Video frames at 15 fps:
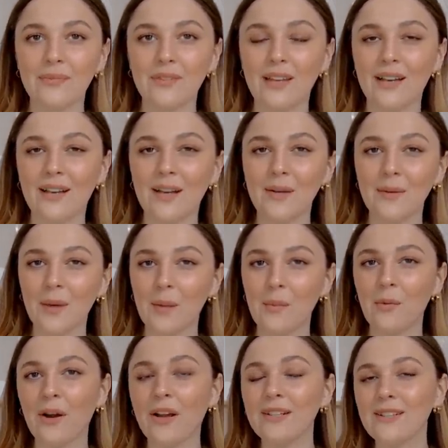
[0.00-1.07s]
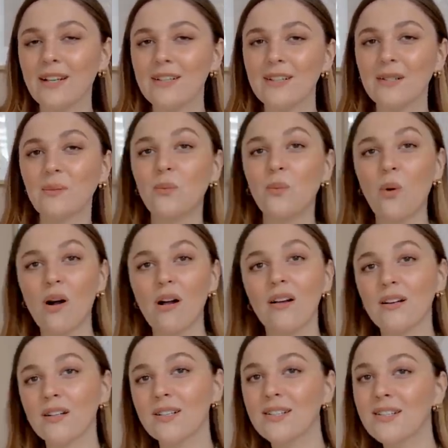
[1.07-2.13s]
yeah, I pray it's actually
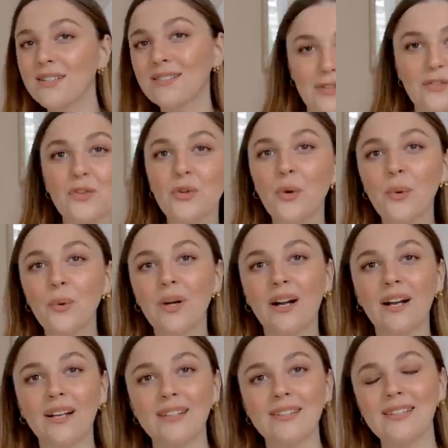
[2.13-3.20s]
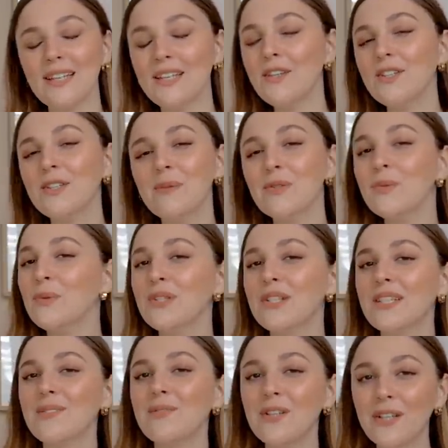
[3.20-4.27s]
worked. So guys, thank you so much for
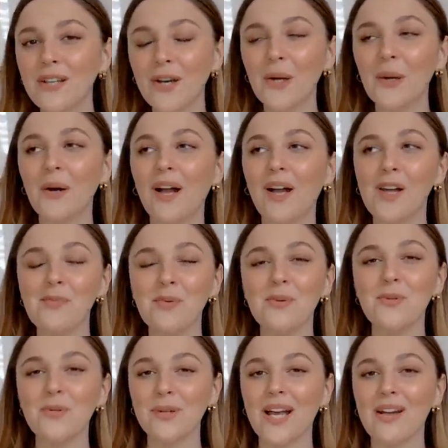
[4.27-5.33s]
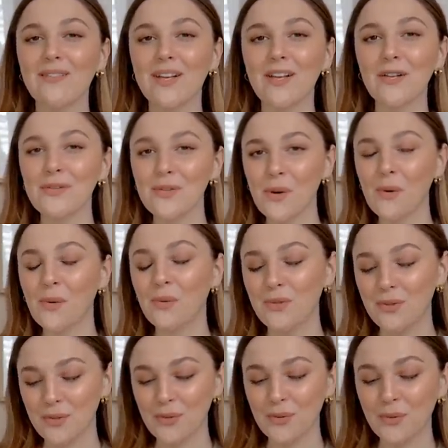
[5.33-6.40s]
watching this video. I hope you enjoyed having a good
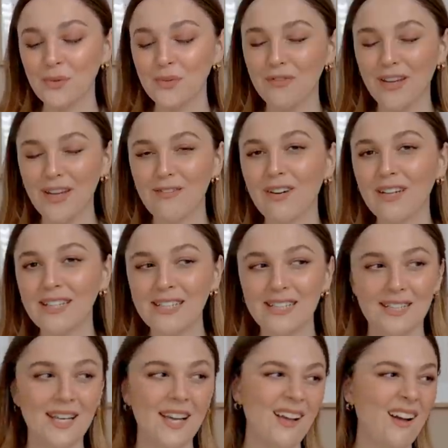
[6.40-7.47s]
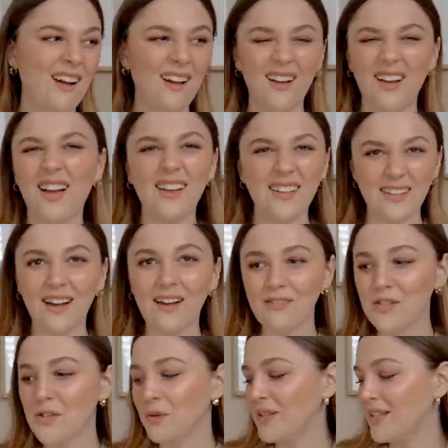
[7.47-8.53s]
old school favorites. I've
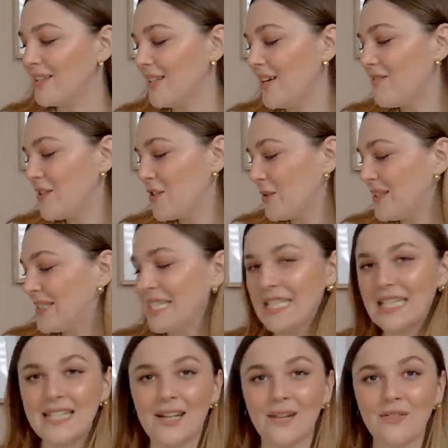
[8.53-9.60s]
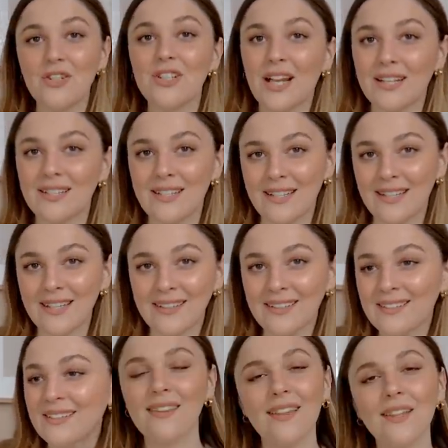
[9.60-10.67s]
enjoyed this. I've enjoyed sitting down chatting.
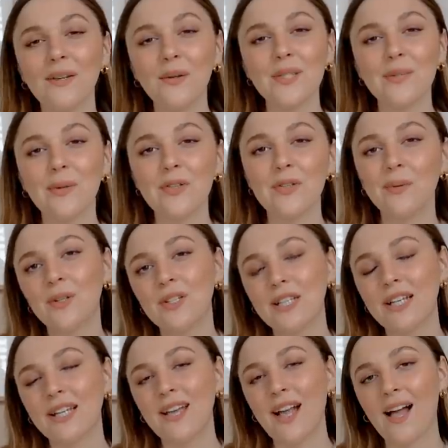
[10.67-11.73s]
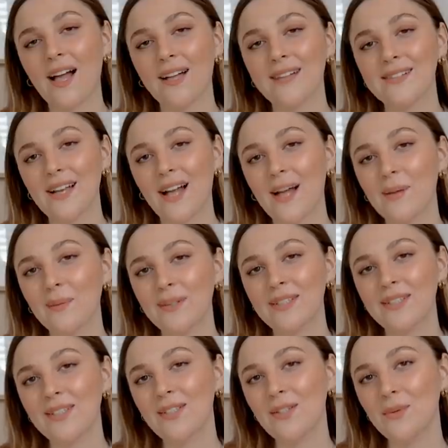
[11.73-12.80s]
Thank you all so much for watching and I will
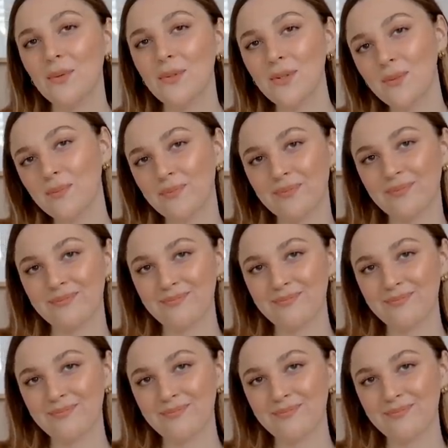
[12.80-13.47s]
see you all soon.